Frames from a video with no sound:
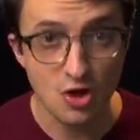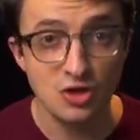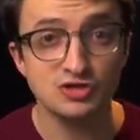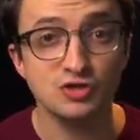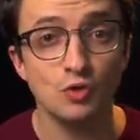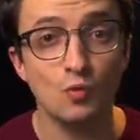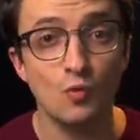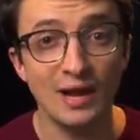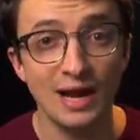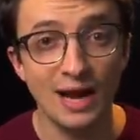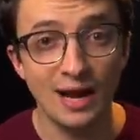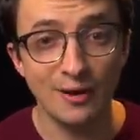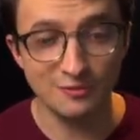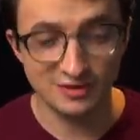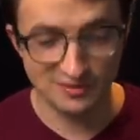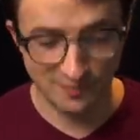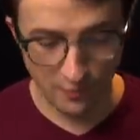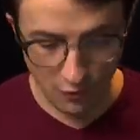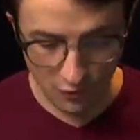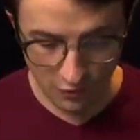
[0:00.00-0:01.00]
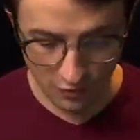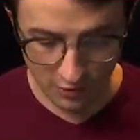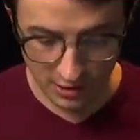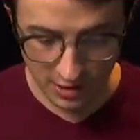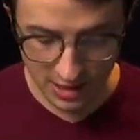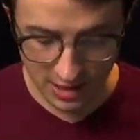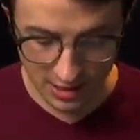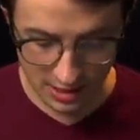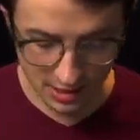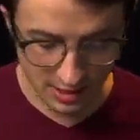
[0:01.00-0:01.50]
So when I was
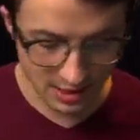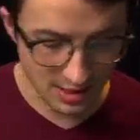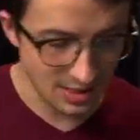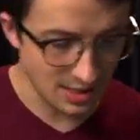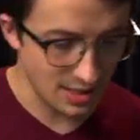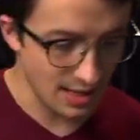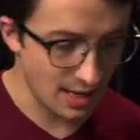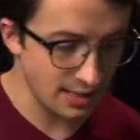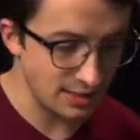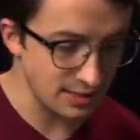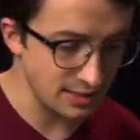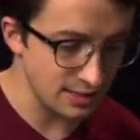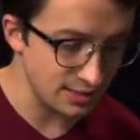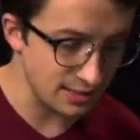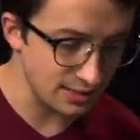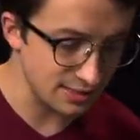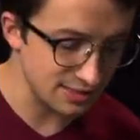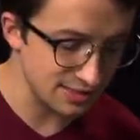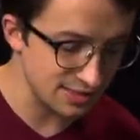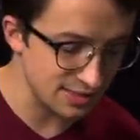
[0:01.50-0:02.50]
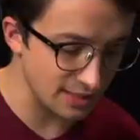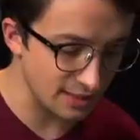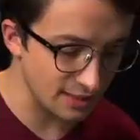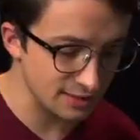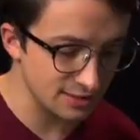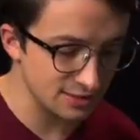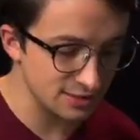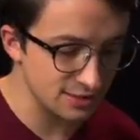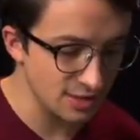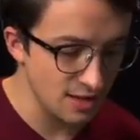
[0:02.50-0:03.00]
born in
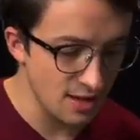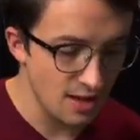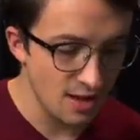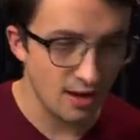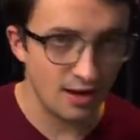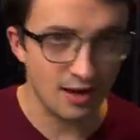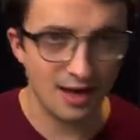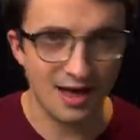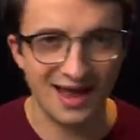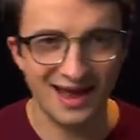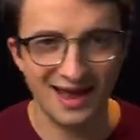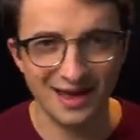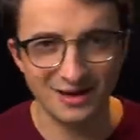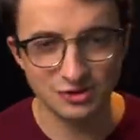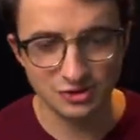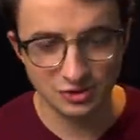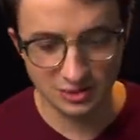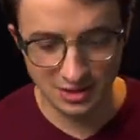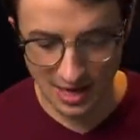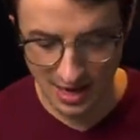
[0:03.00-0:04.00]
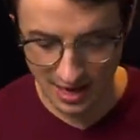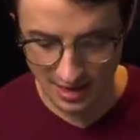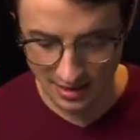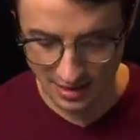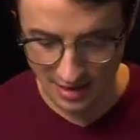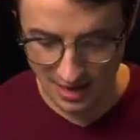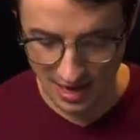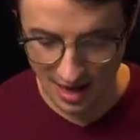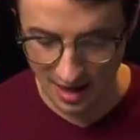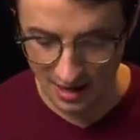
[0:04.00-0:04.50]
96, I actually had
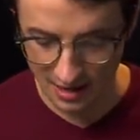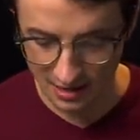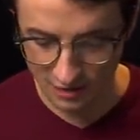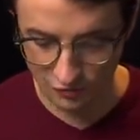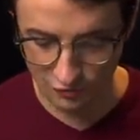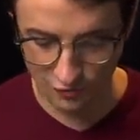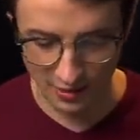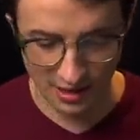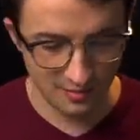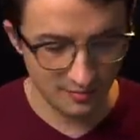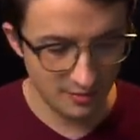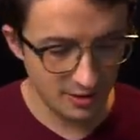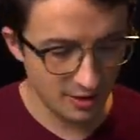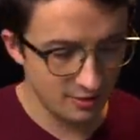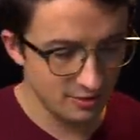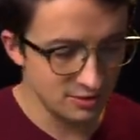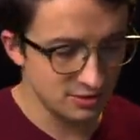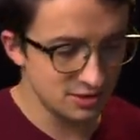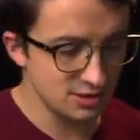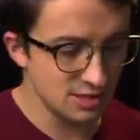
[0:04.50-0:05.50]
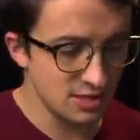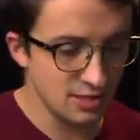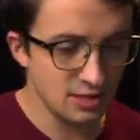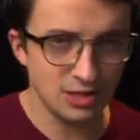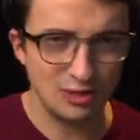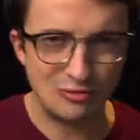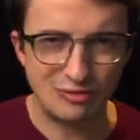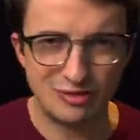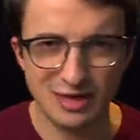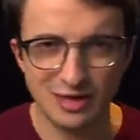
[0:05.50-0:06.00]
9 grandparents.
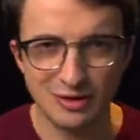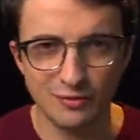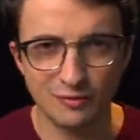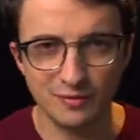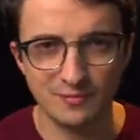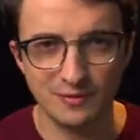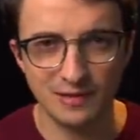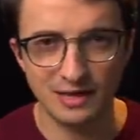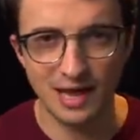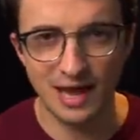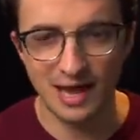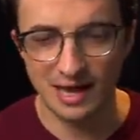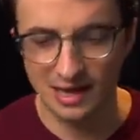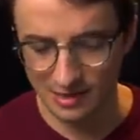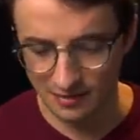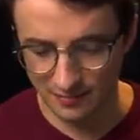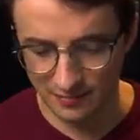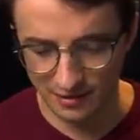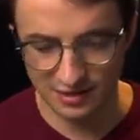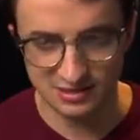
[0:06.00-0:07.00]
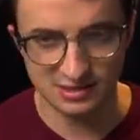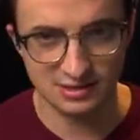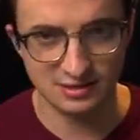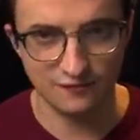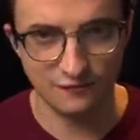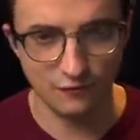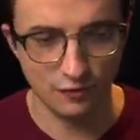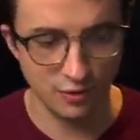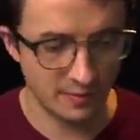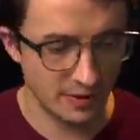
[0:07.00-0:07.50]
You'd think it would be 8 because of the
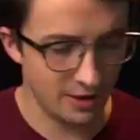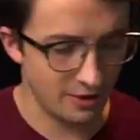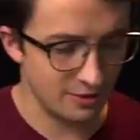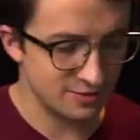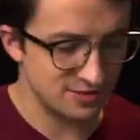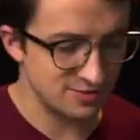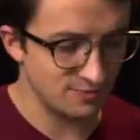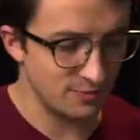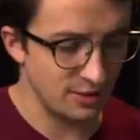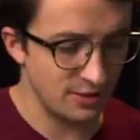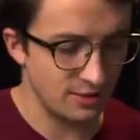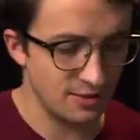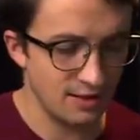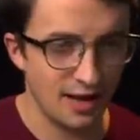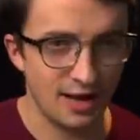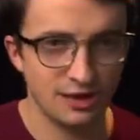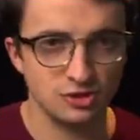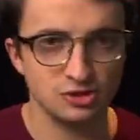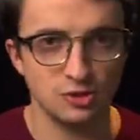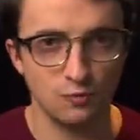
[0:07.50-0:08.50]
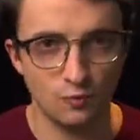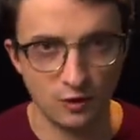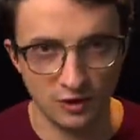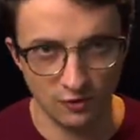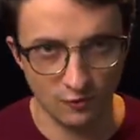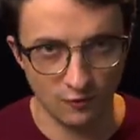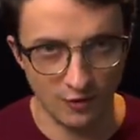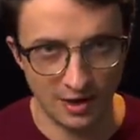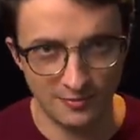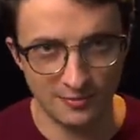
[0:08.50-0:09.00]
four parents, but actually one of
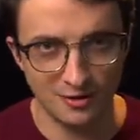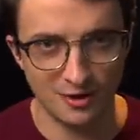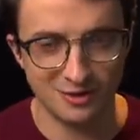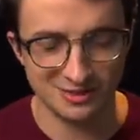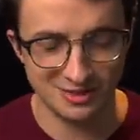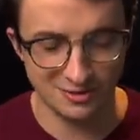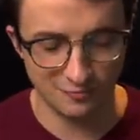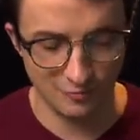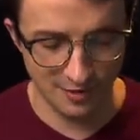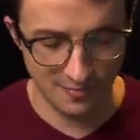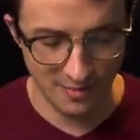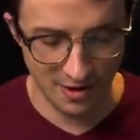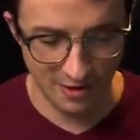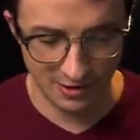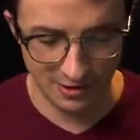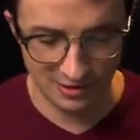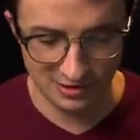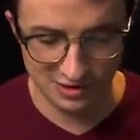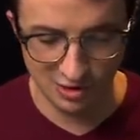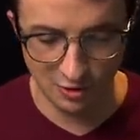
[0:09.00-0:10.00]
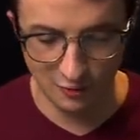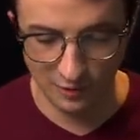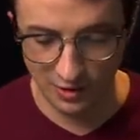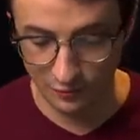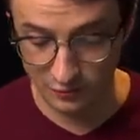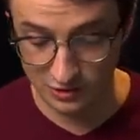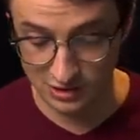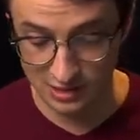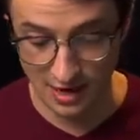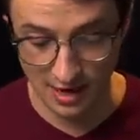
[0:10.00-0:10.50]
the grandparents had remarried, so it
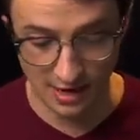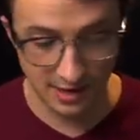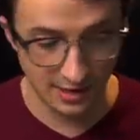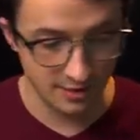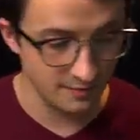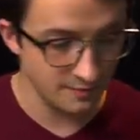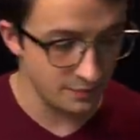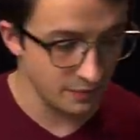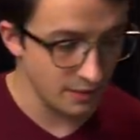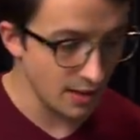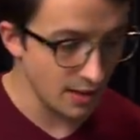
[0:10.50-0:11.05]
was 9.